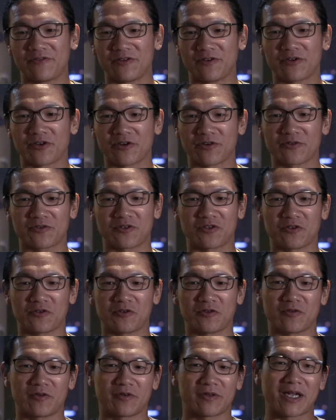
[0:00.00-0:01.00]
If you go
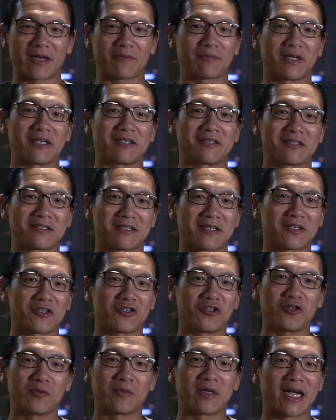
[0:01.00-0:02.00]
to like places like
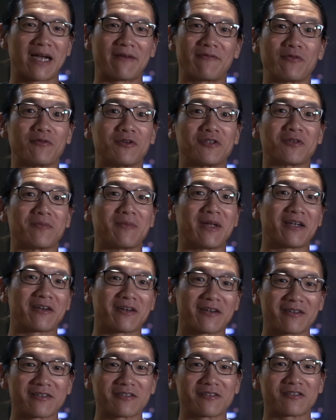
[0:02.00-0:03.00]
Cuba, everyone's a
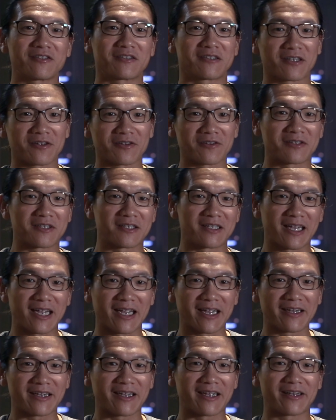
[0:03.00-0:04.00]
maker still
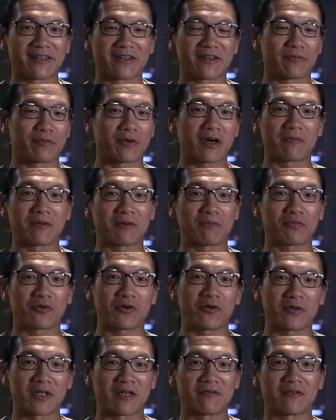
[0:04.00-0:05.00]
today, and they're probably
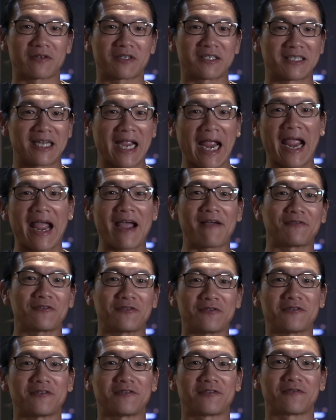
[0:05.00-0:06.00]
pro level because they have
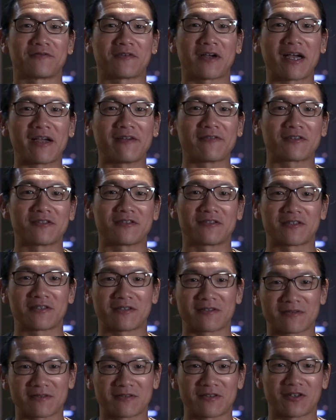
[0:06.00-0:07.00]
to survive, because
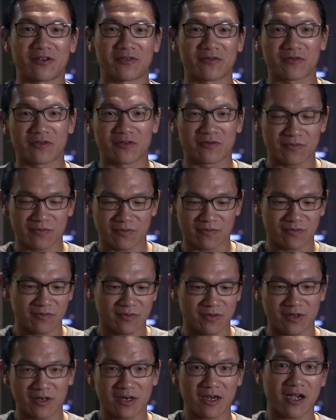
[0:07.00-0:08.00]
they're, you know,
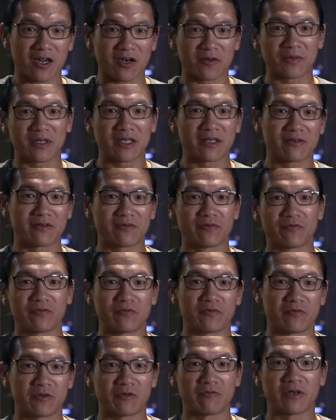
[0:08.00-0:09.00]
their economy
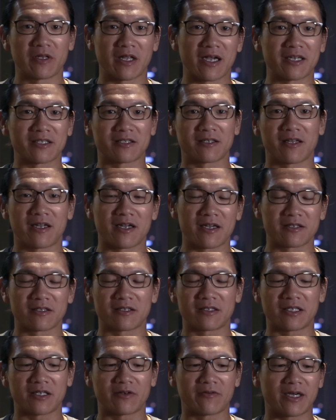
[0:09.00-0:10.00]
relies a lot on
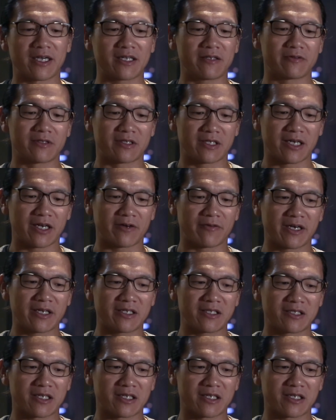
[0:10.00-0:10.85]
the DIY